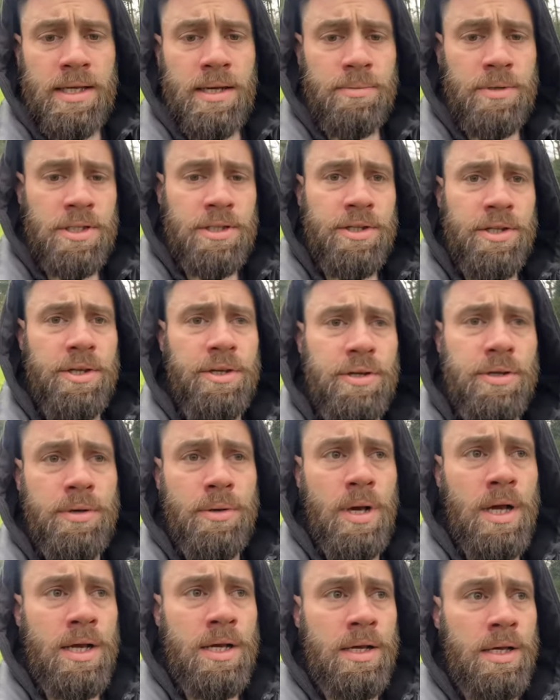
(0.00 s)
I'm going to
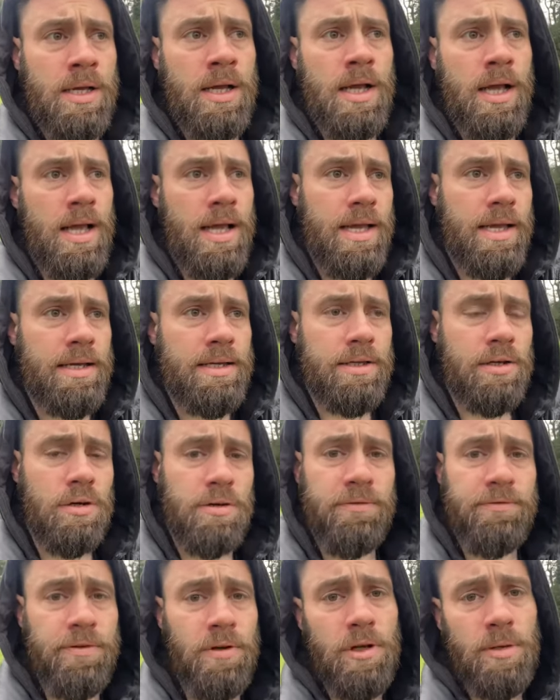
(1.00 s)
do a
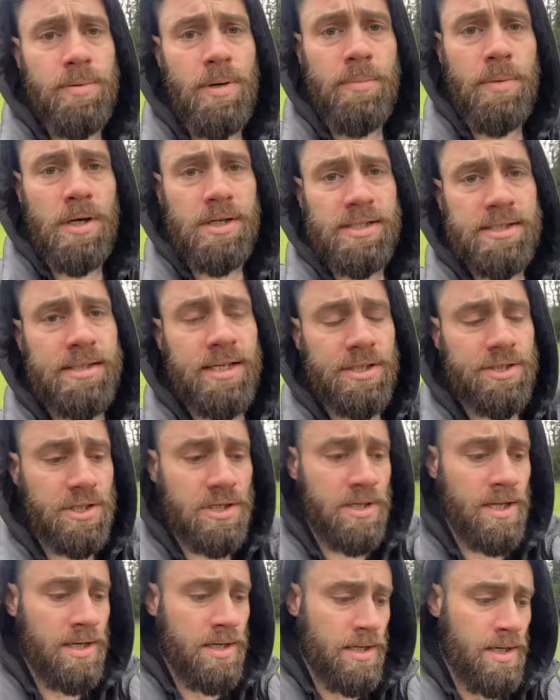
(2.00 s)
full upper body
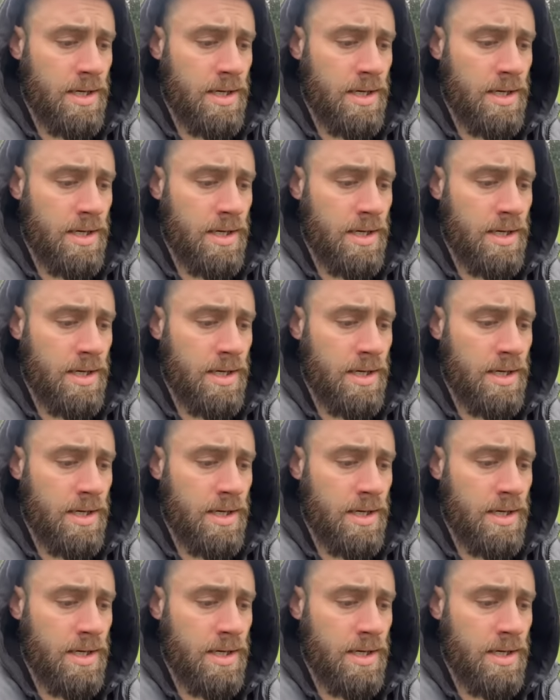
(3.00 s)
session.